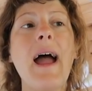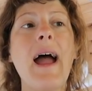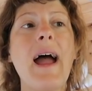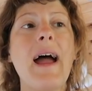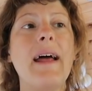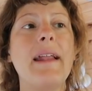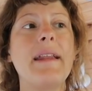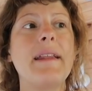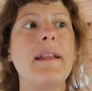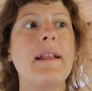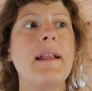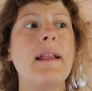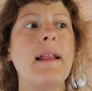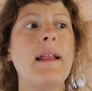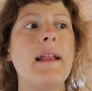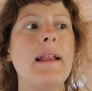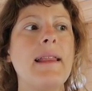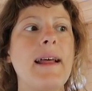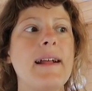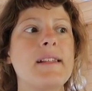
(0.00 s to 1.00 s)
and
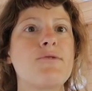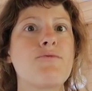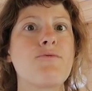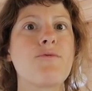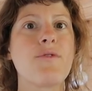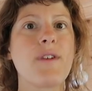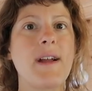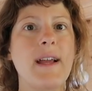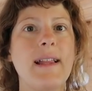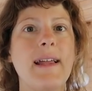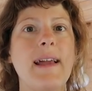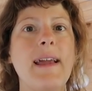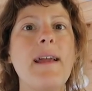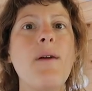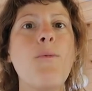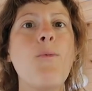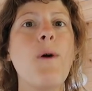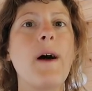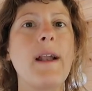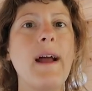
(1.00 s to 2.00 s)
let's really
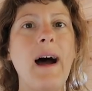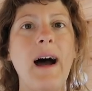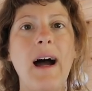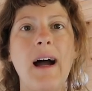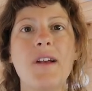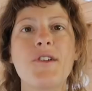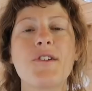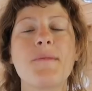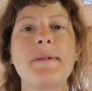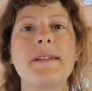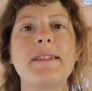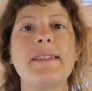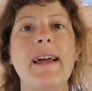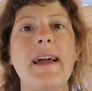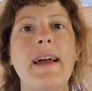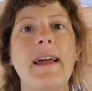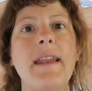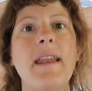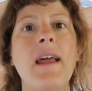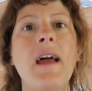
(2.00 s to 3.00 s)

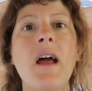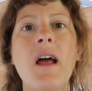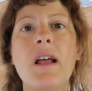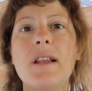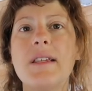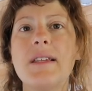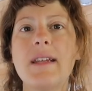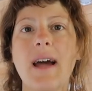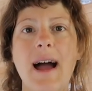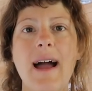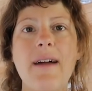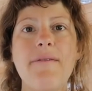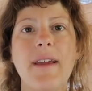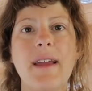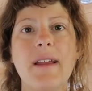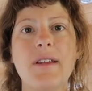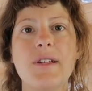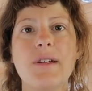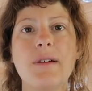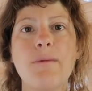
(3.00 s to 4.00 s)
100% dive
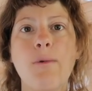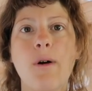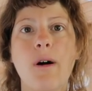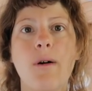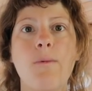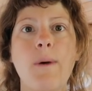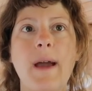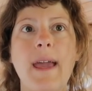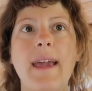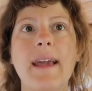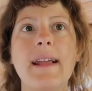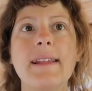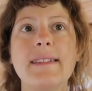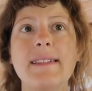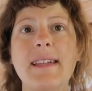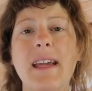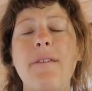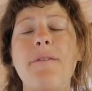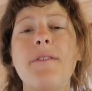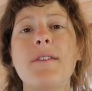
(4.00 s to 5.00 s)
into what we can
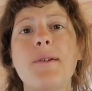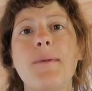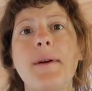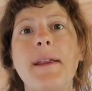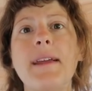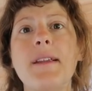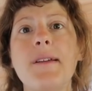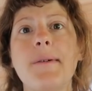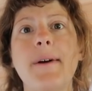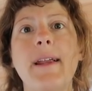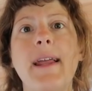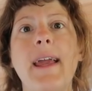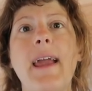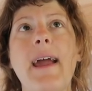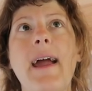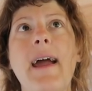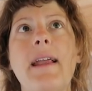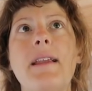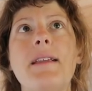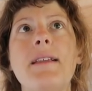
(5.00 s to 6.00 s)
see for 2020
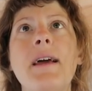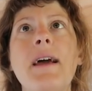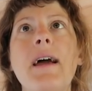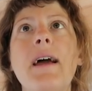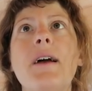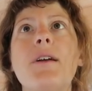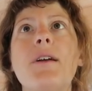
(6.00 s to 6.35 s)
and